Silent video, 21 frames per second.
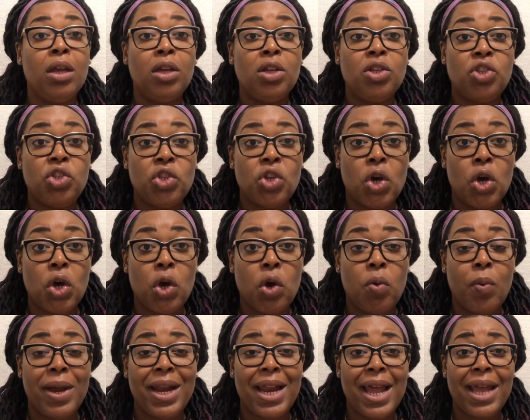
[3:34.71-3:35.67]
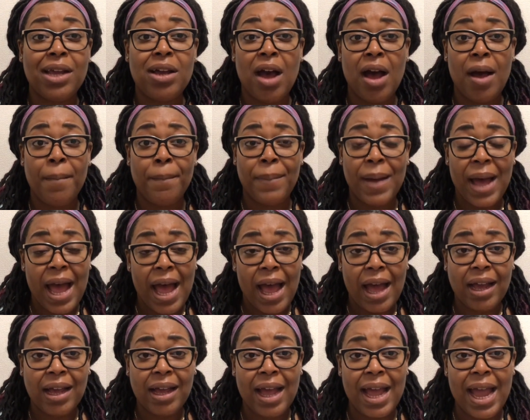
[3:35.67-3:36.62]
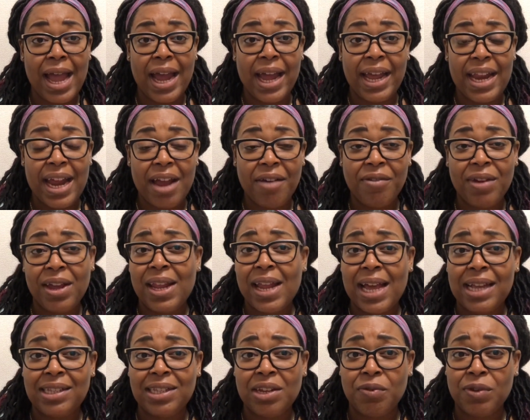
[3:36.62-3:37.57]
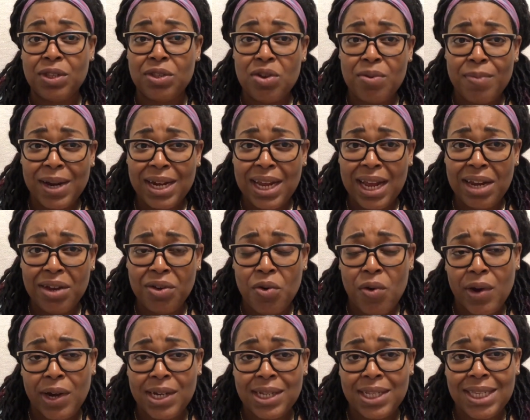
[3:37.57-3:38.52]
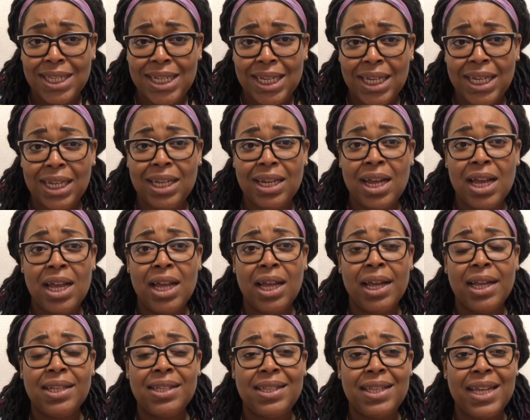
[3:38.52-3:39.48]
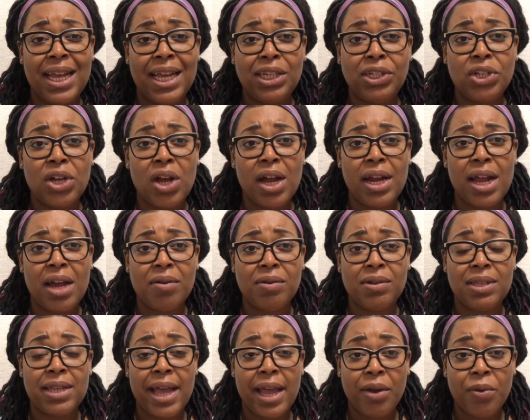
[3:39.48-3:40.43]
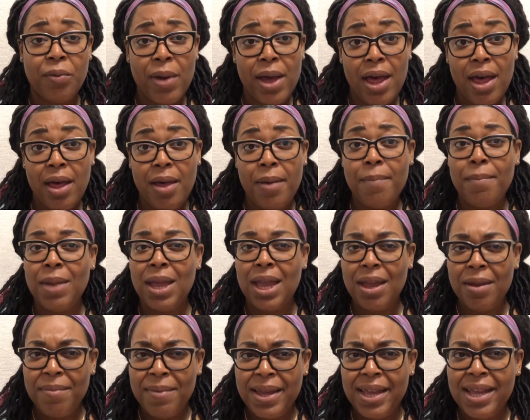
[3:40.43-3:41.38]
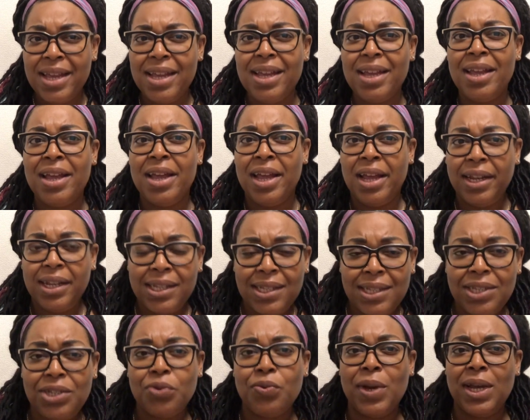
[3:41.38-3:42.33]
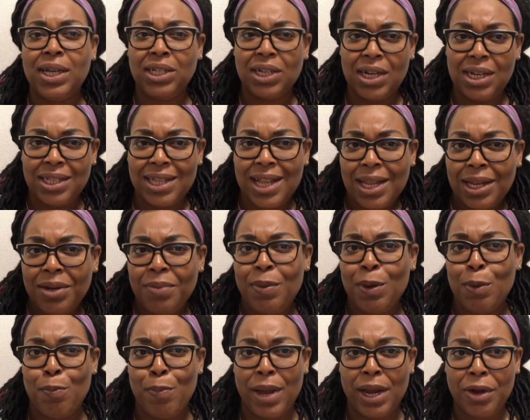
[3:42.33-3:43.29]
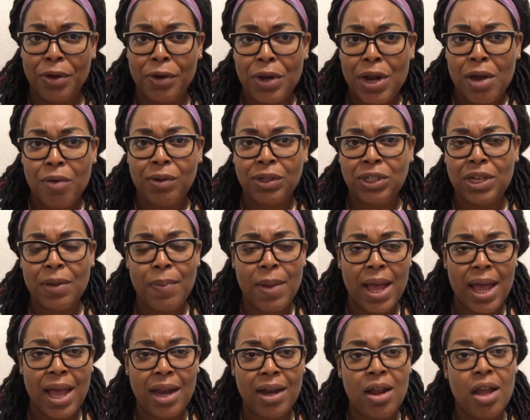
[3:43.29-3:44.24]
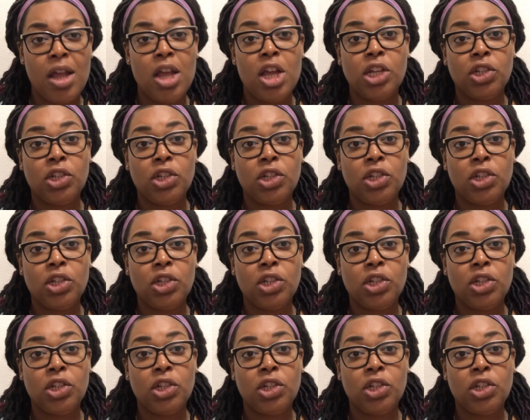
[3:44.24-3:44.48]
So when I got back and I realized there was nobody at the quarantine station, I was like, well, maybe the situation is a little bit better now in Japan.